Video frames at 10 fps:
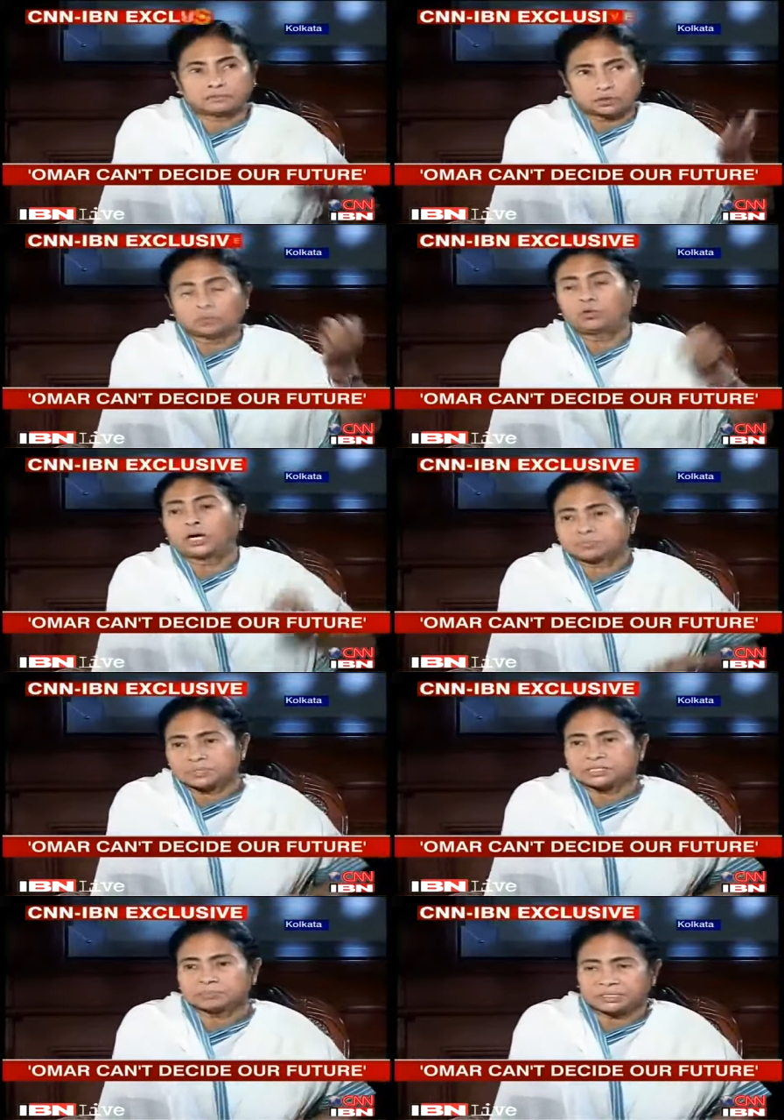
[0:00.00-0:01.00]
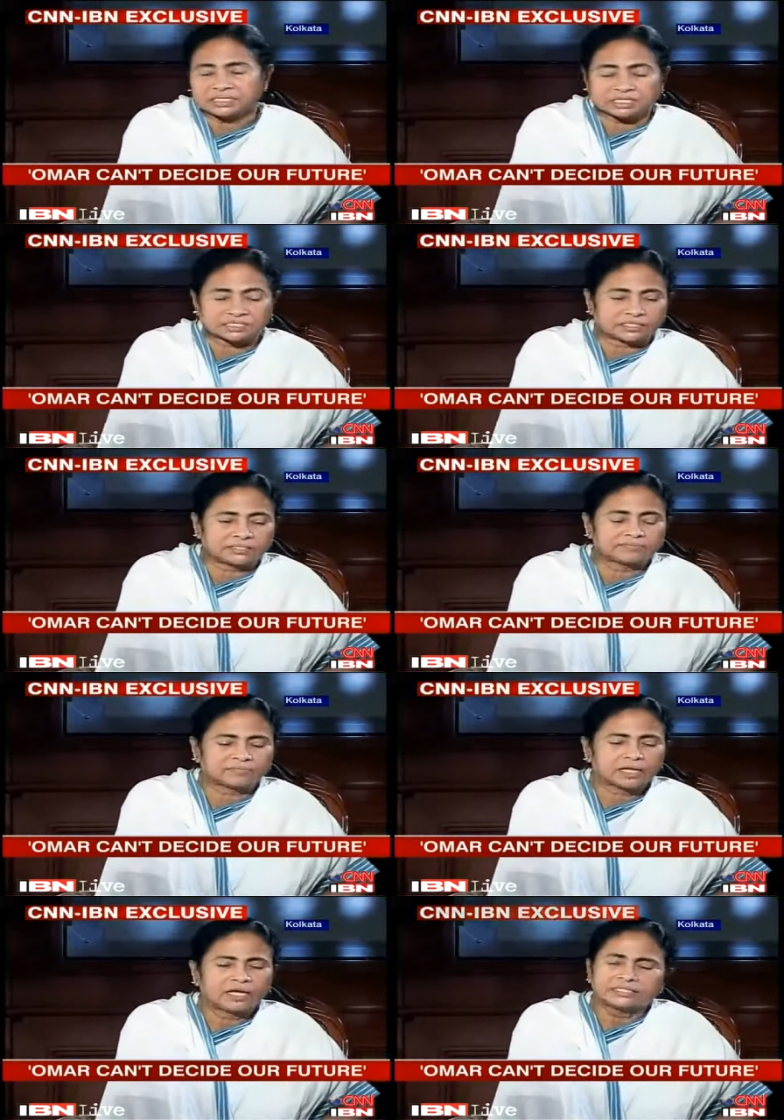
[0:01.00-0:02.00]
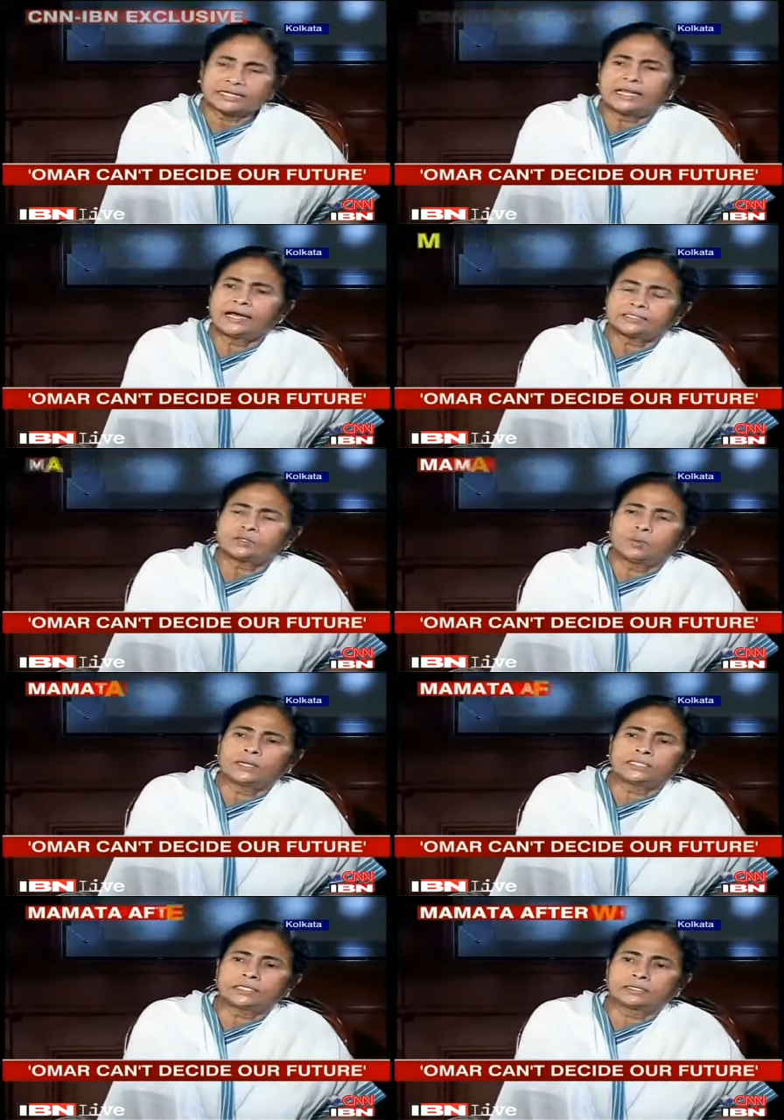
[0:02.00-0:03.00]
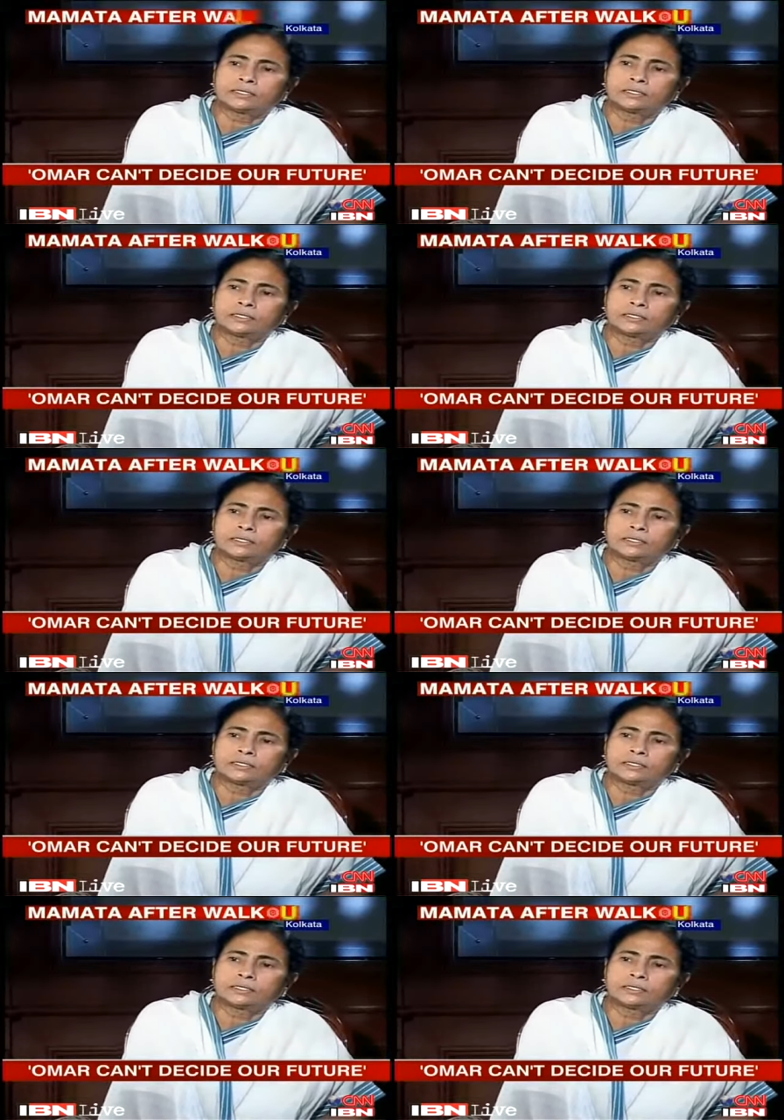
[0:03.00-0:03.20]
Jammu Kashmir Chief Minister said. Shall I ask you one thing?